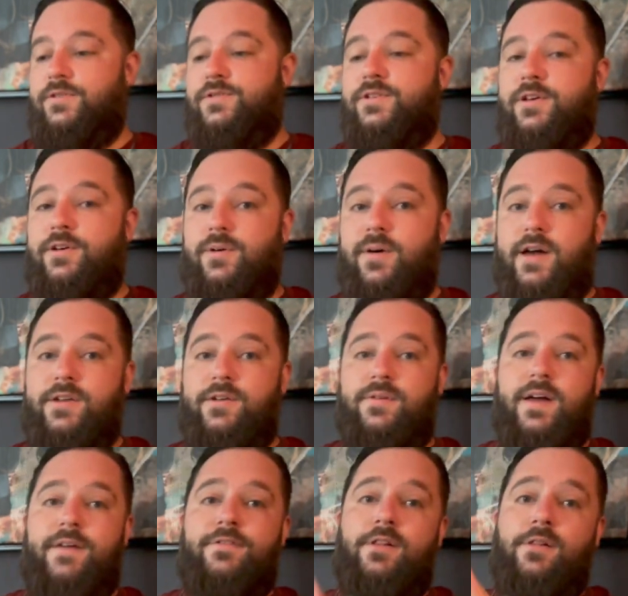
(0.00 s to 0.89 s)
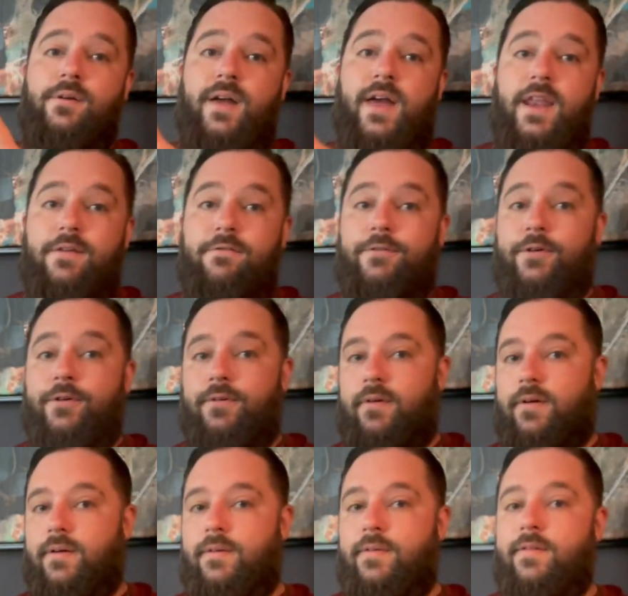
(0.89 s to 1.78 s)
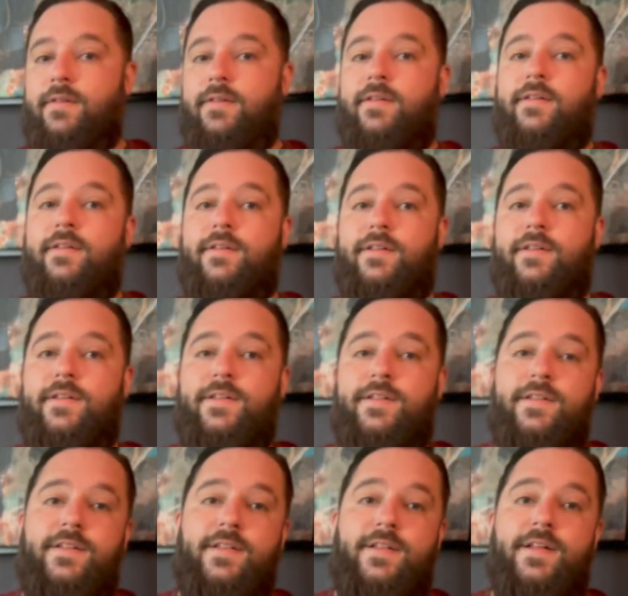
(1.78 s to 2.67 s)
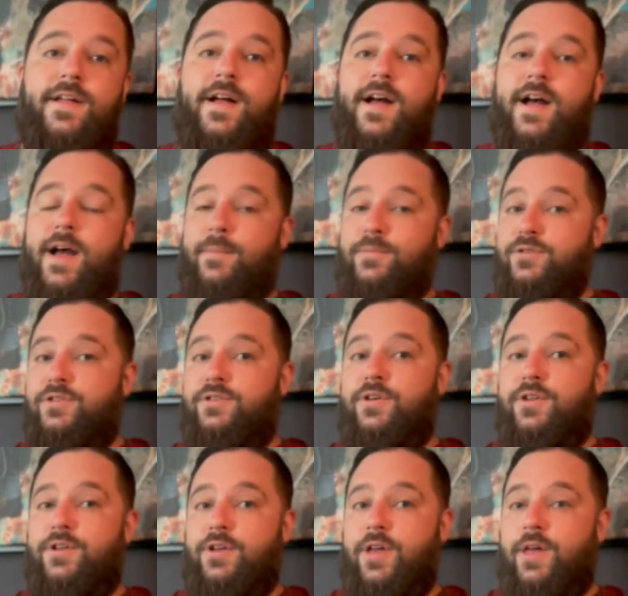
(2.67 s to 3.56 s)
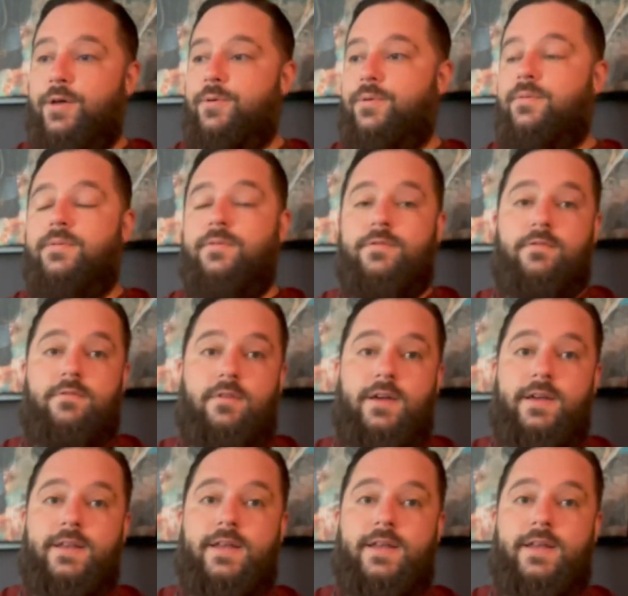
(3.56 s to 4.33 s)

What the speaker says: so I don't have to look any further. I'm just gonna go right